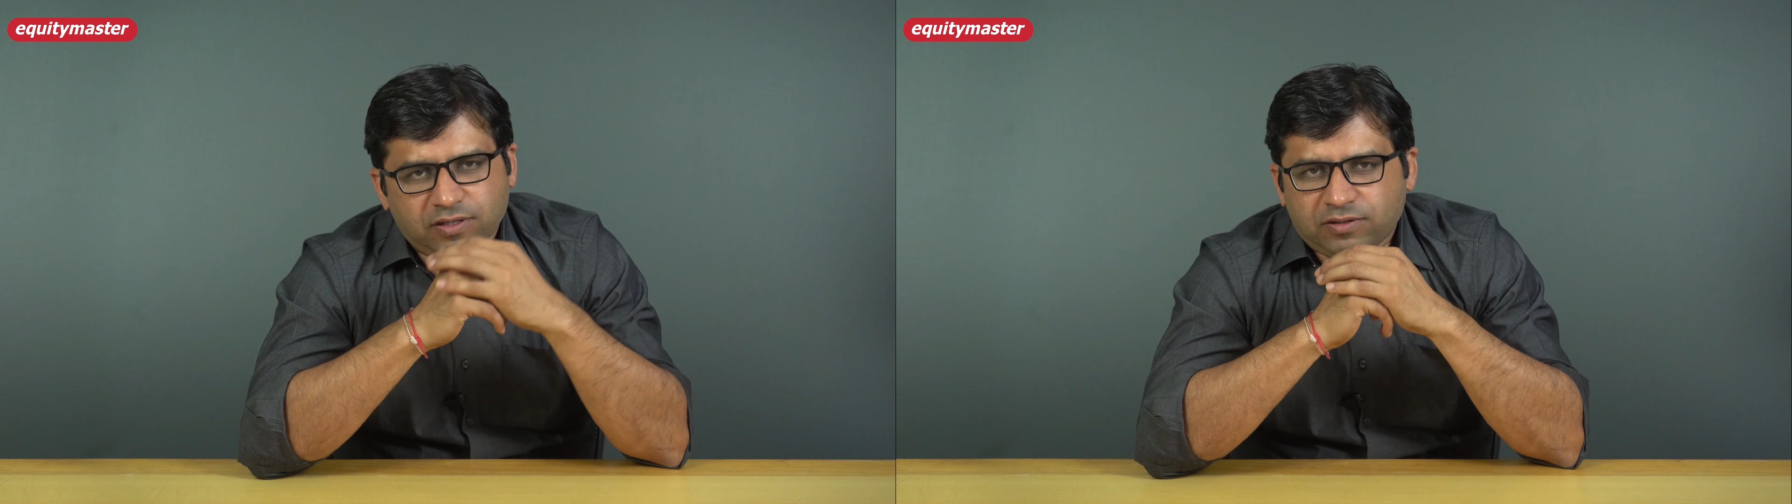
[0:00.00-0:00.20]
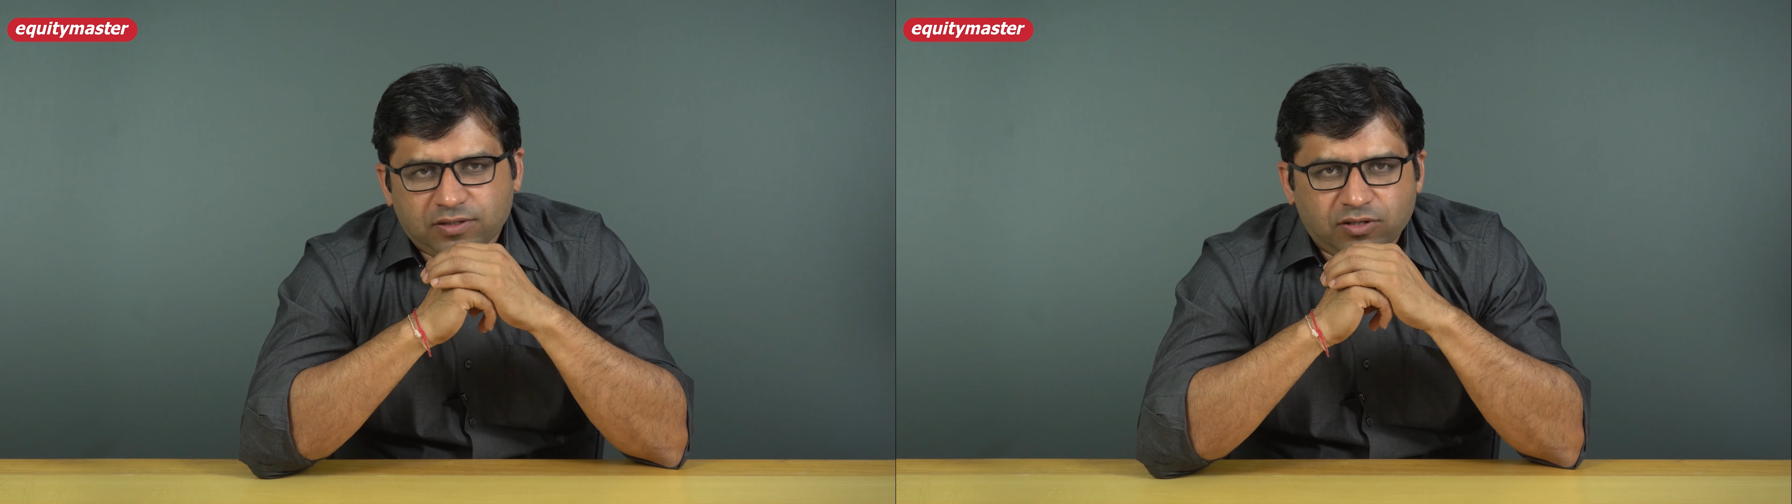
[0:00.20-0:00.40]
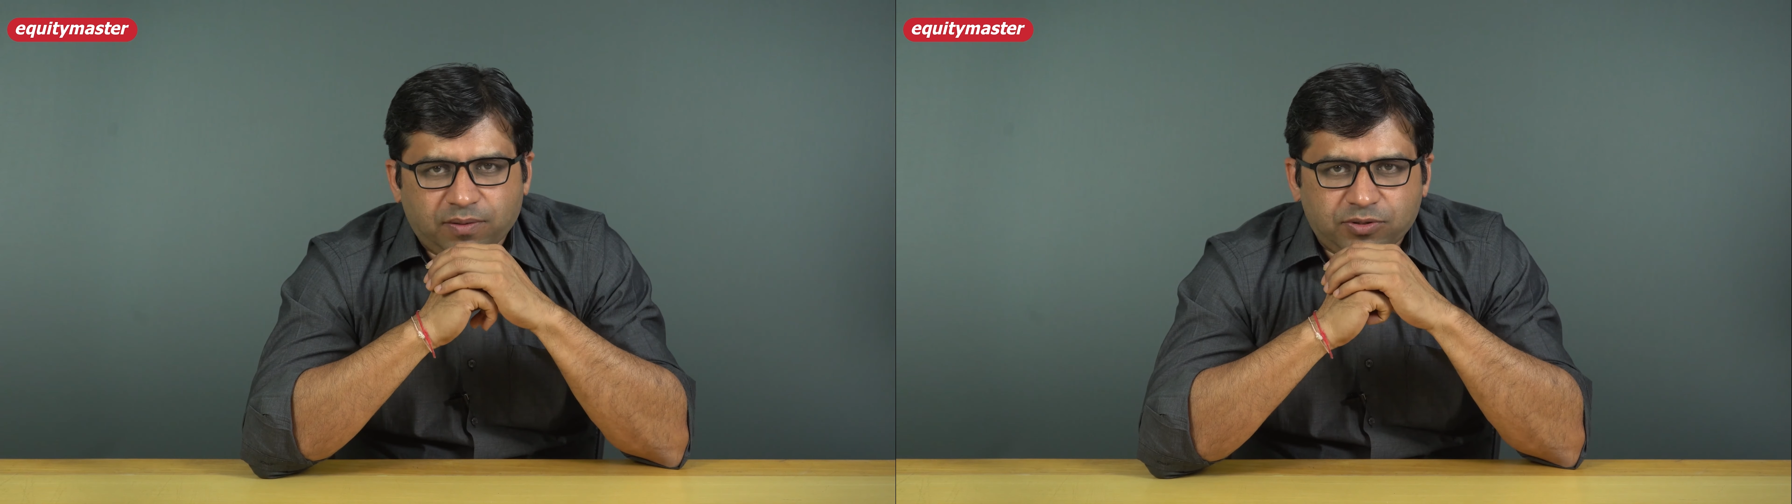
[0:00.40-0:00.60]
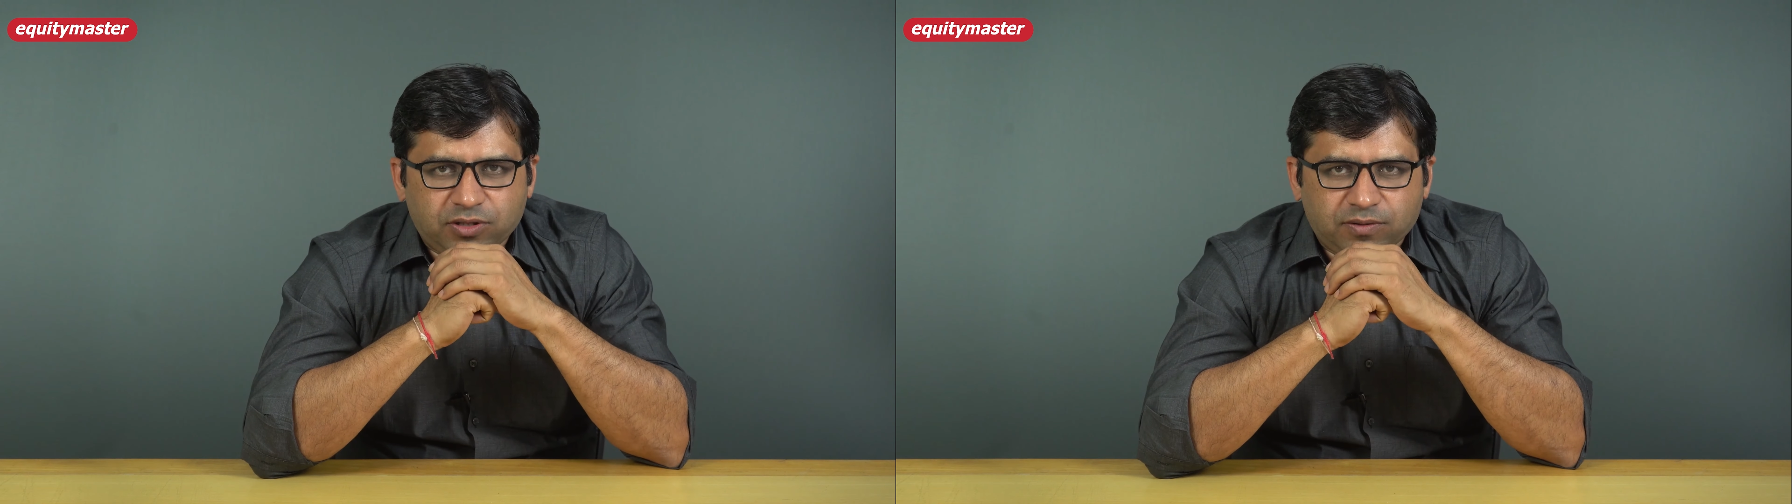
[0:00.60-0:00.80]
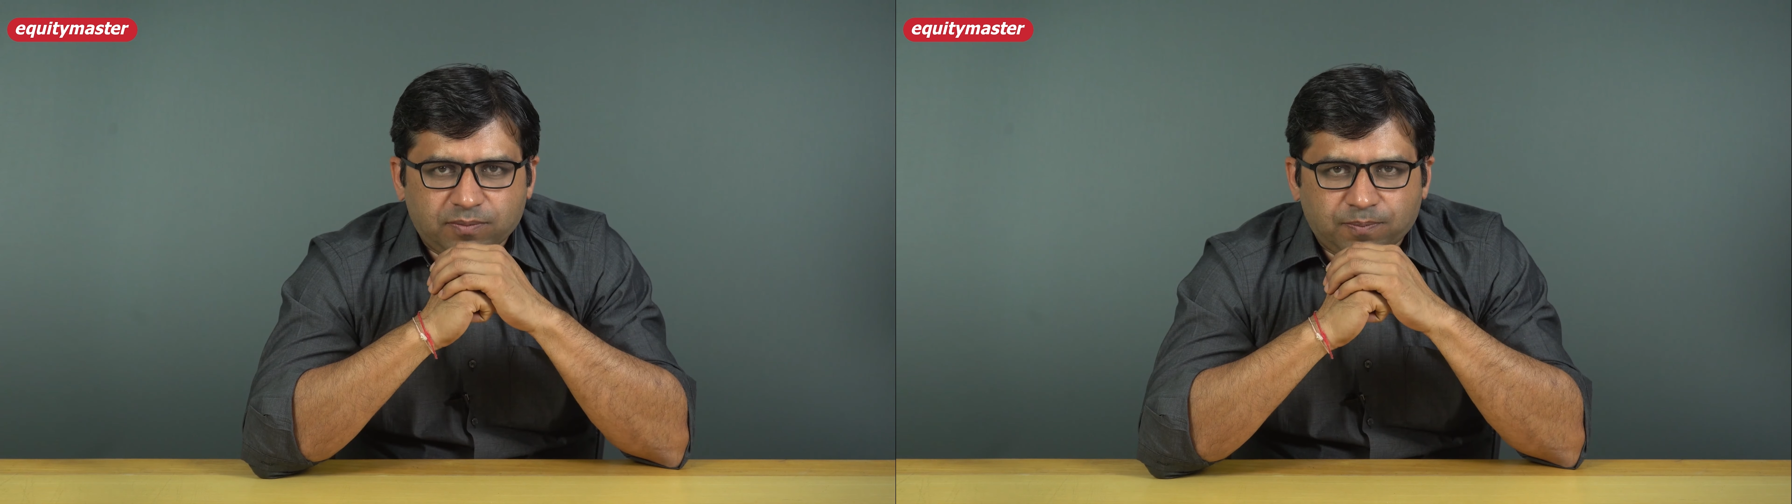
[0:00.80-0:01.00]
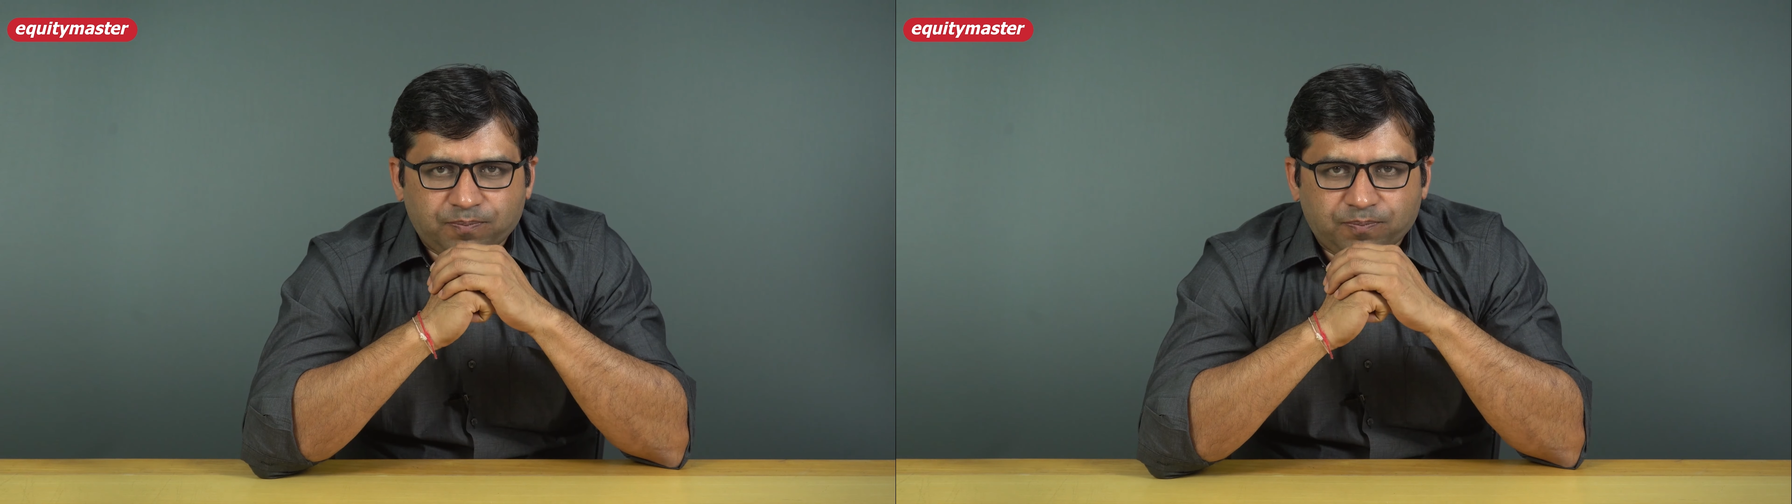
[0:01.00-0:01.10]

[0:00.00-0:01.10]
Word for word: this description.